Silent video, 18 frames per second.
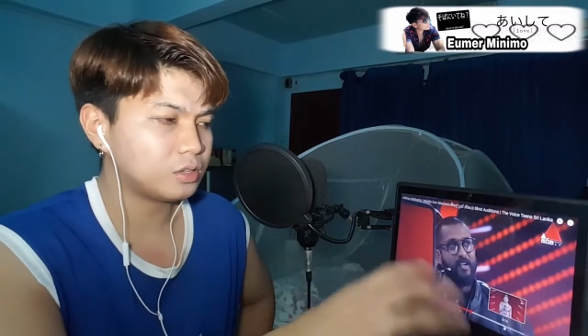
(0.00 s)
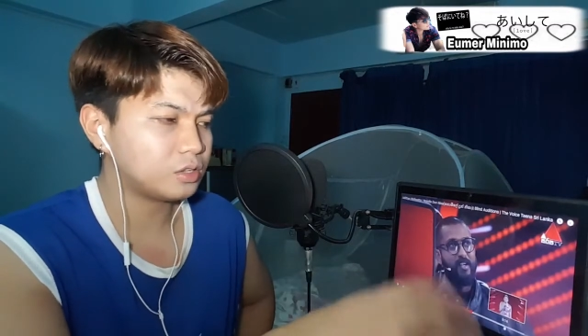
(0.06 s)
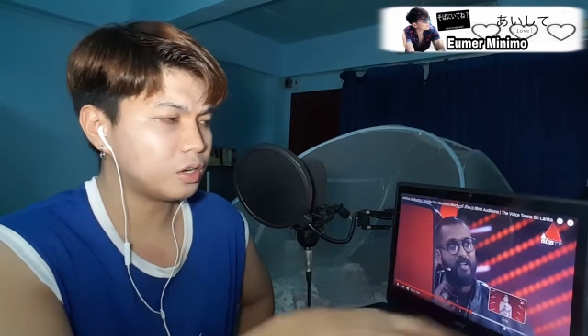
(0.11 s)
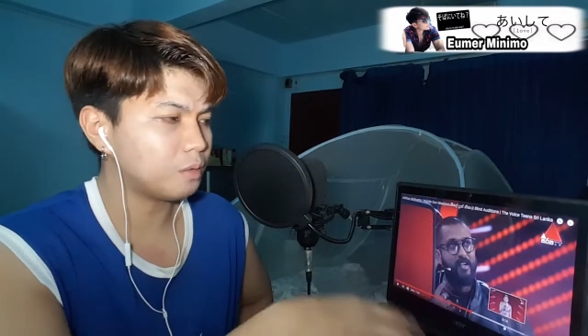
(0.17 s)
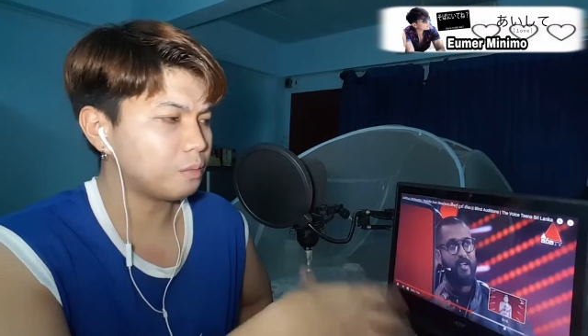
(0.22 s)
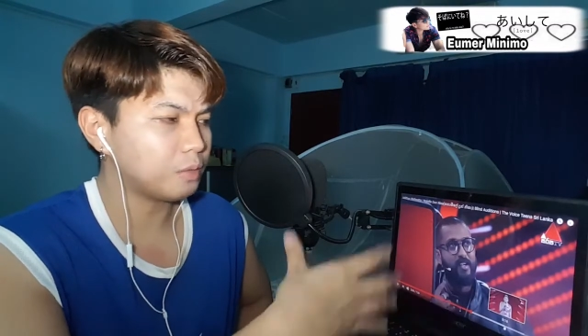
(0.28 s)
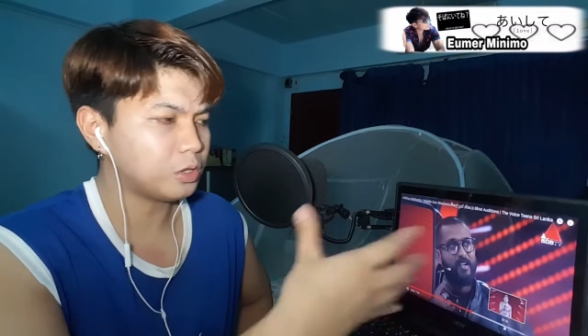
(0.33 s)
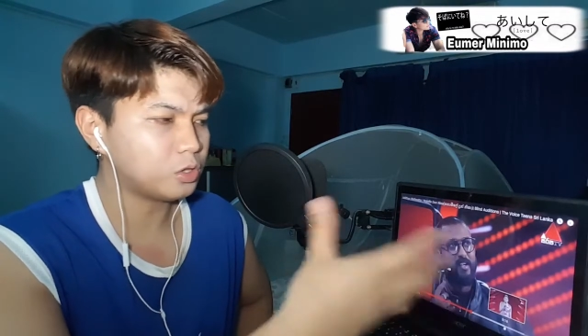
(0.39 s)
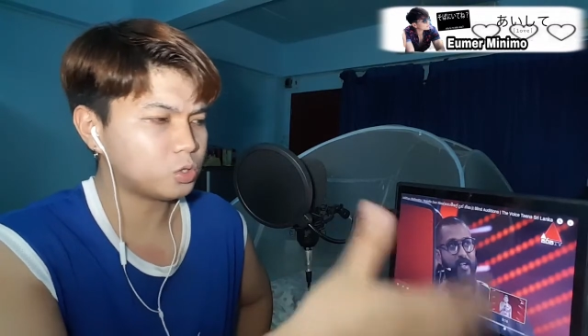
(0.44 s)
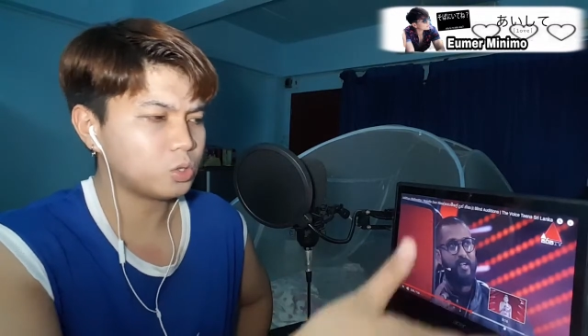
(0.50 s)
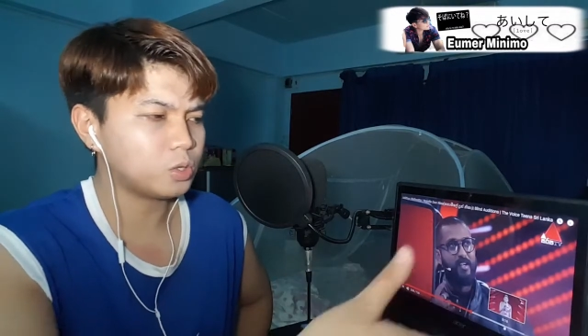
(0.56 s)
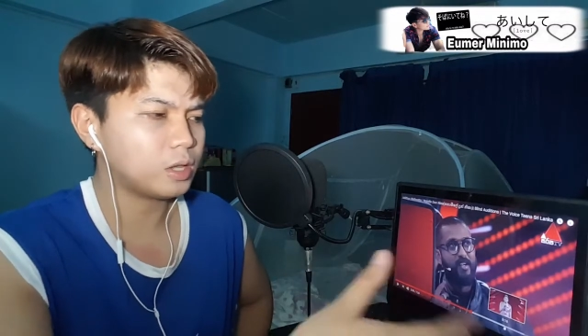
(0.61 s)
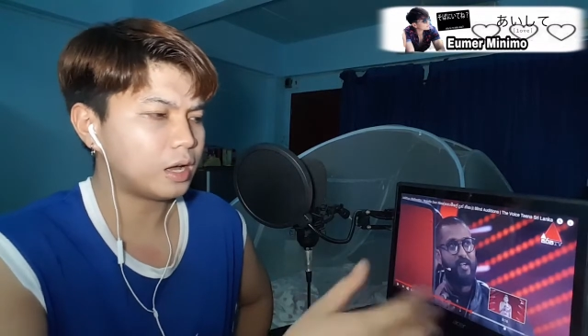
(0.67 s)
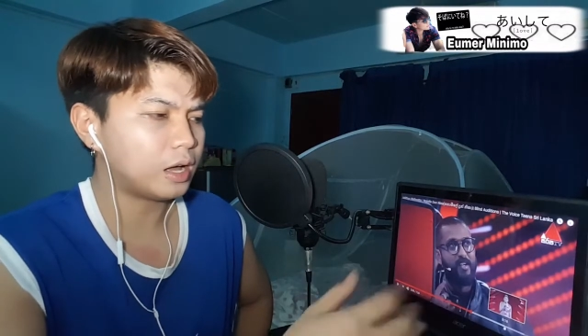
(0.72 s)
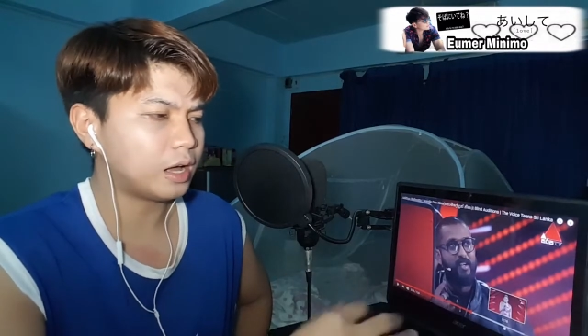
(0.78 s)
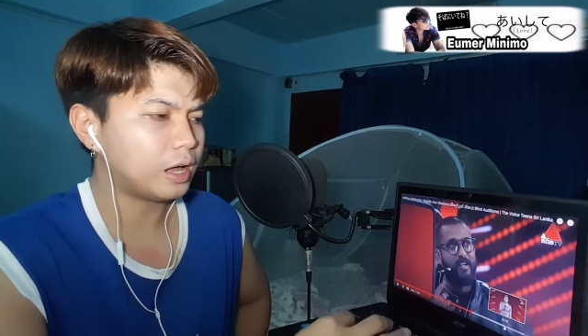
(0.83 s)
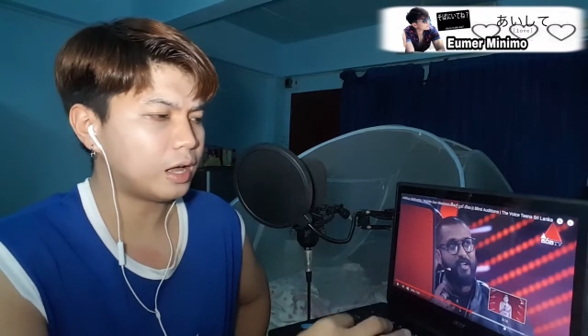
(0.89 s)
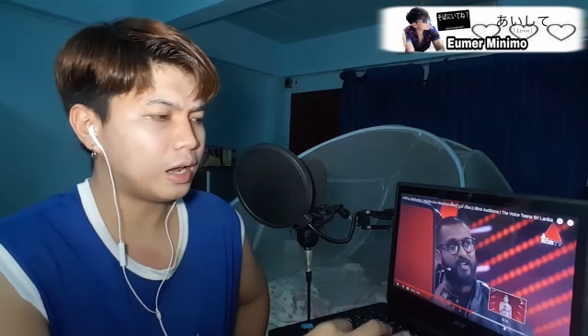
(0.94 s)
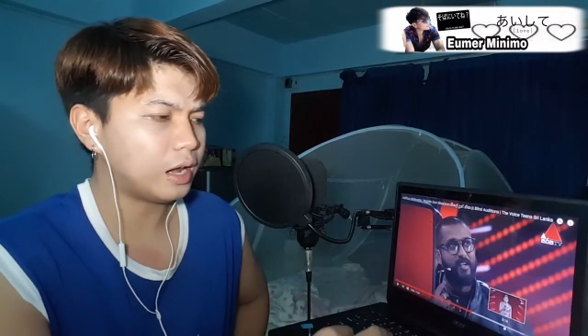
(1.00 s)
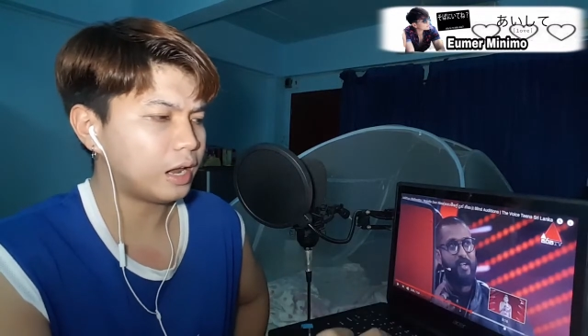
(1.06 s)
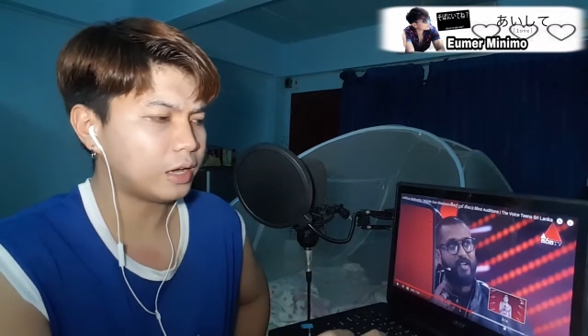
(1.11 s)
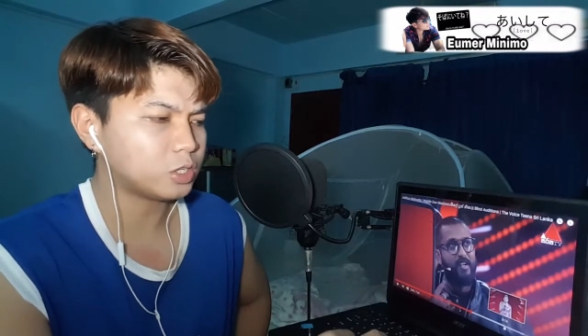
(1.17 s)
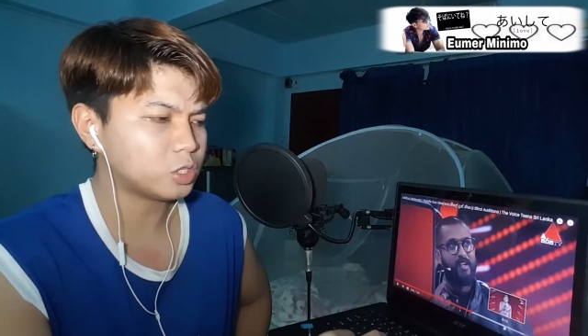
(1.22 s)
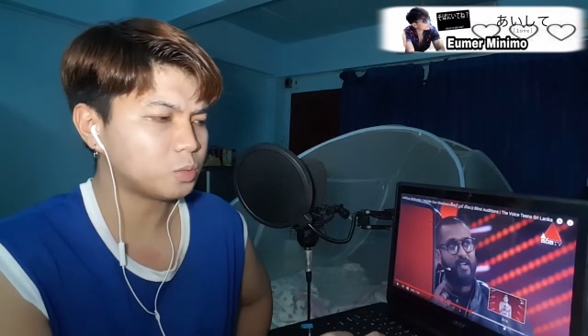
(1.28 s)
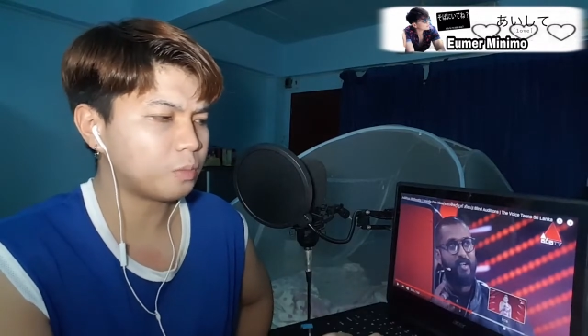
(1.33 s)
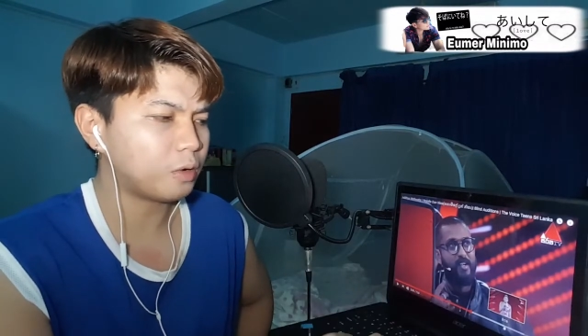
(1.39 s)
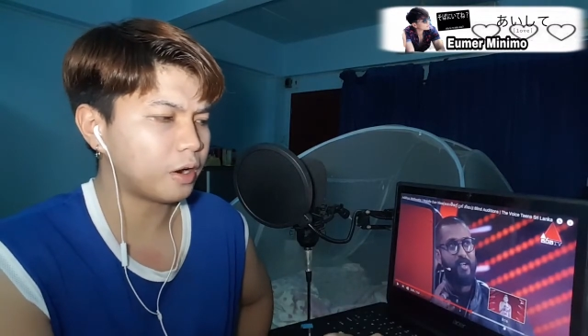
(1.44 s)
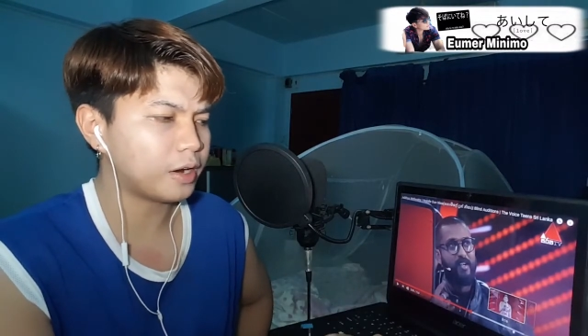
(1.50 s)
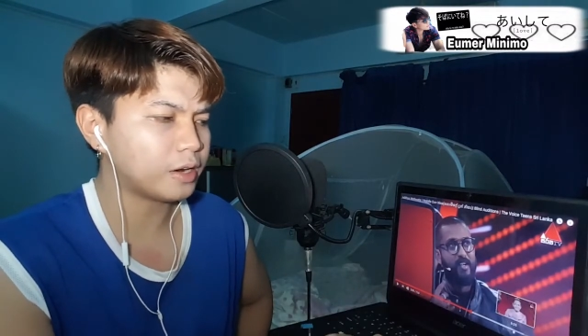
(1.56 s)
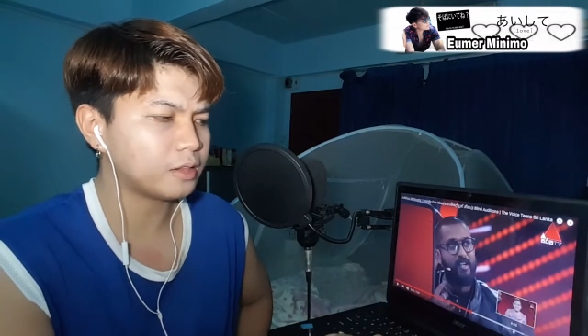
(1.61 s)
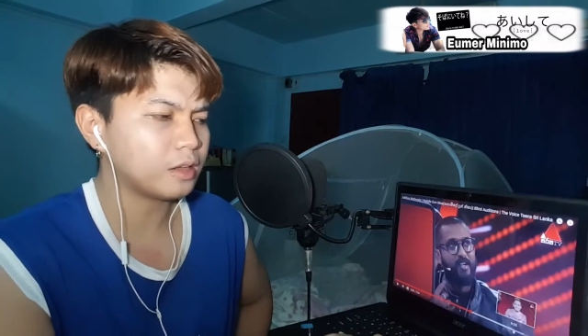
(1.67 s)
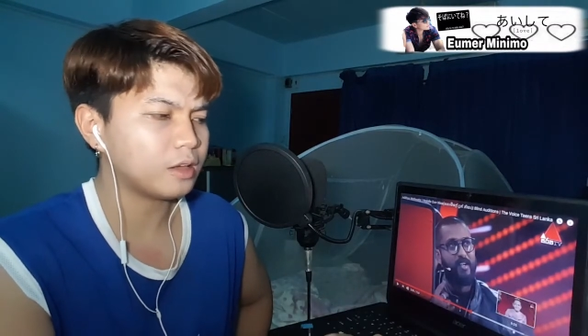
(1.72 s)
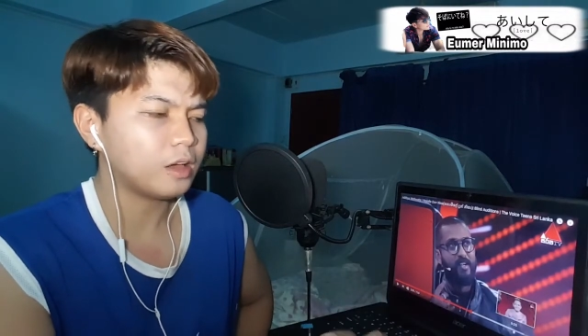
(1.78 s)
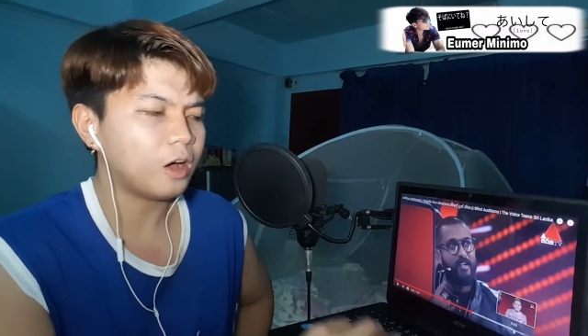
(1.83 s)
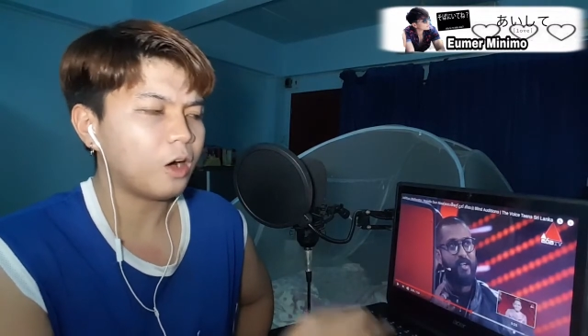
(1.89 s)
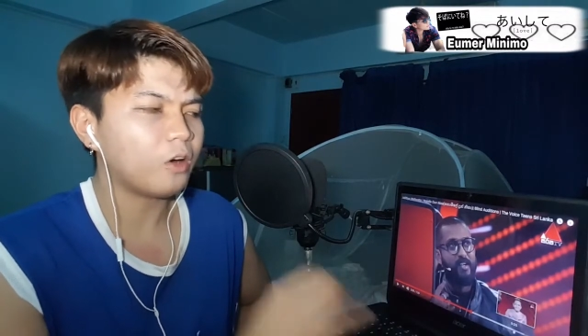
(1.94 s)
jump into the last part.